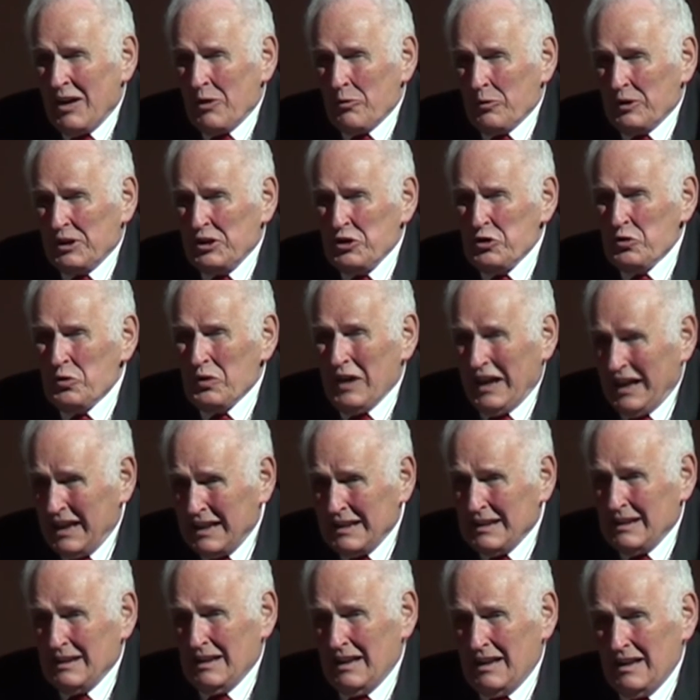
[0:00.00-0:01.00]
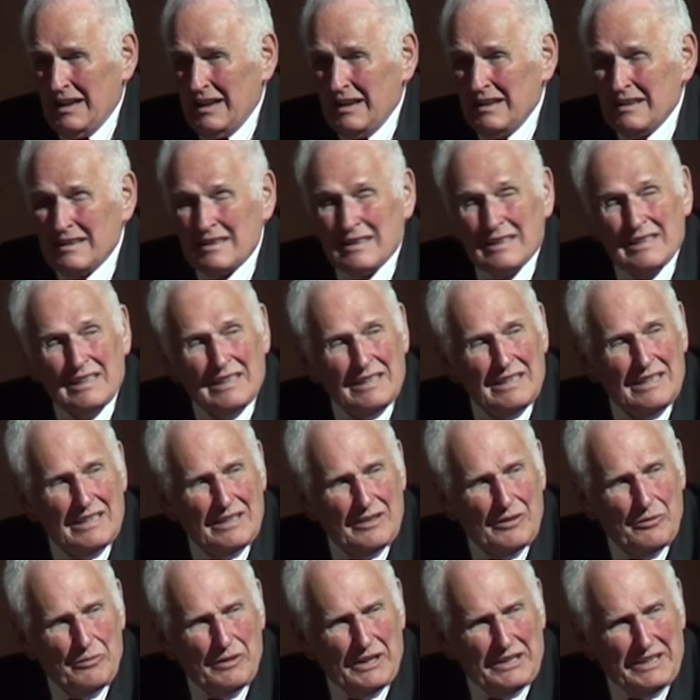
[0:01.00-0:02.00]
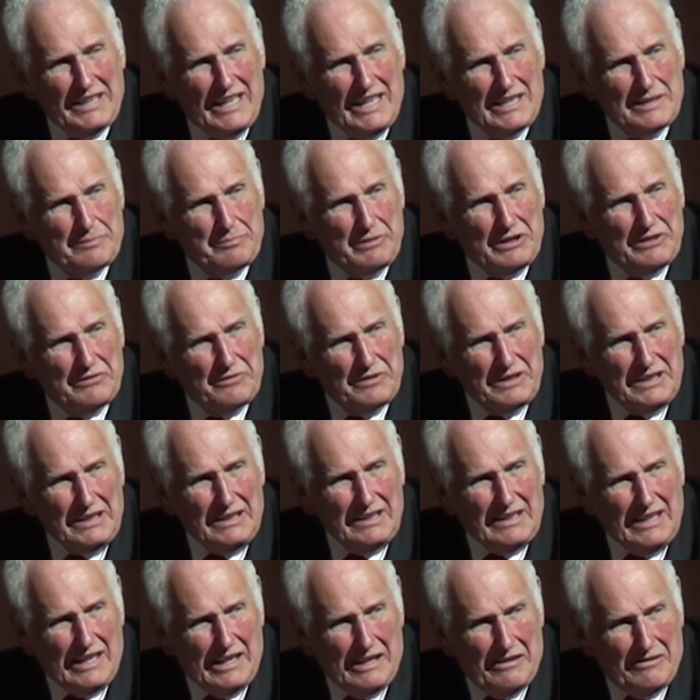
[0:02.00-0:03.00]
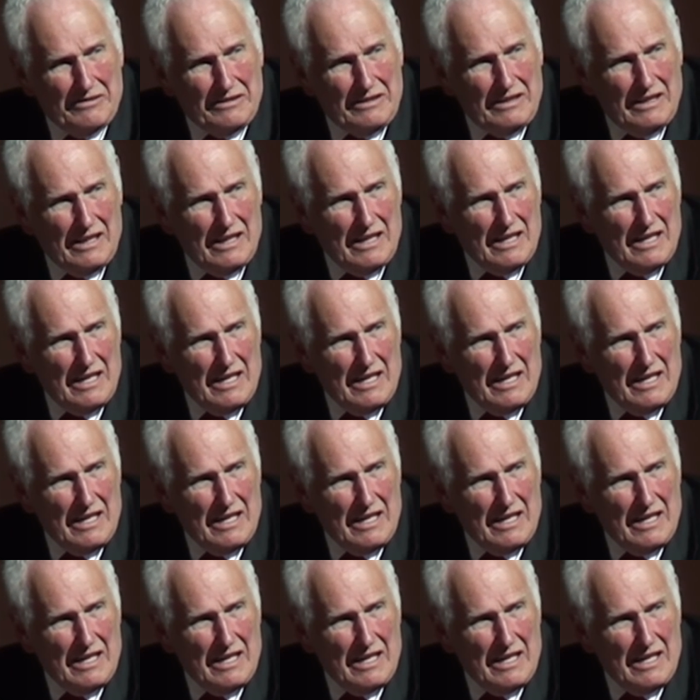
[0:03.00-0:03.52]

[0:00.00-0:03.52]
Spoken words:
When you analyze what has been written down